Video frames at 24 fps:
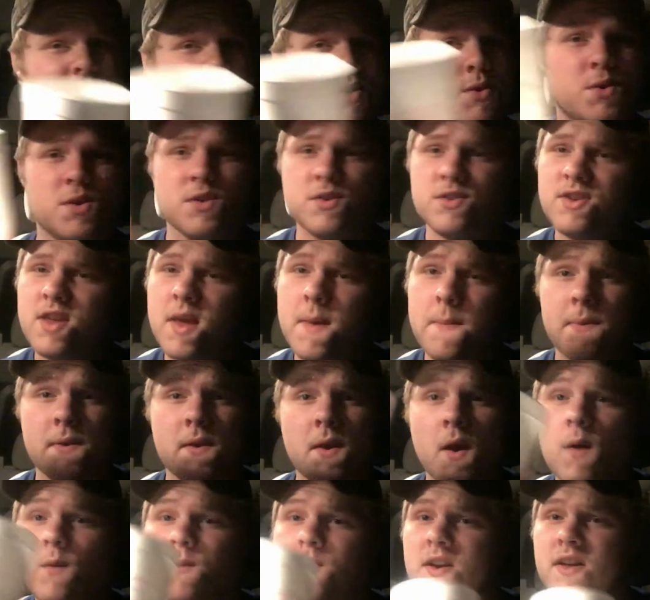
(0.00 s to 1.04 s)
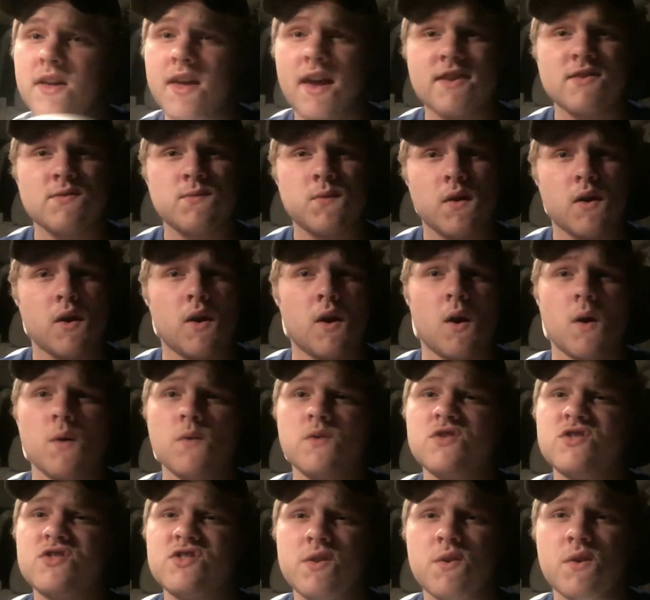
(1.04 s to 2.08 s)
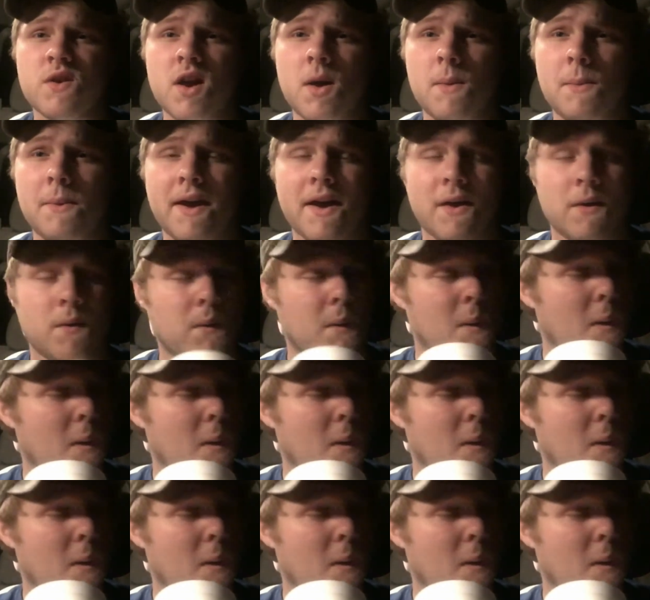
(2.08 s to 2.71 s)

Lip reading: you can tip it over, and guess what? All the shit will come out.